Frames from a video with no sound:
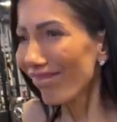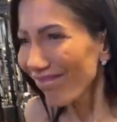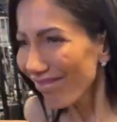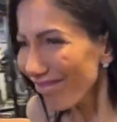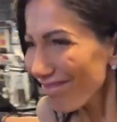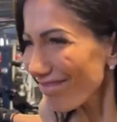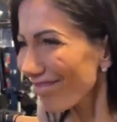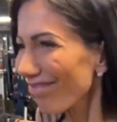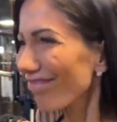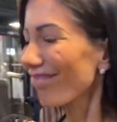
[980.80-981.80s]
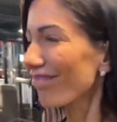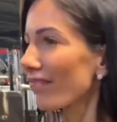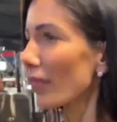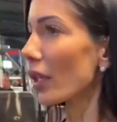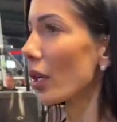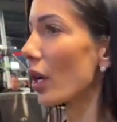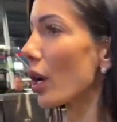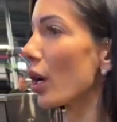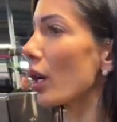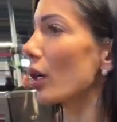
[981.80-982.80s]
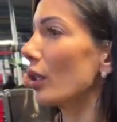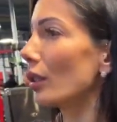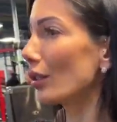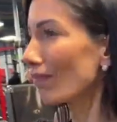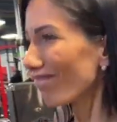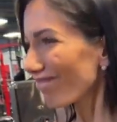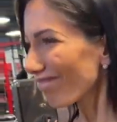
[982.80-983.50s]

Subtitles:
Nice and smooth. That.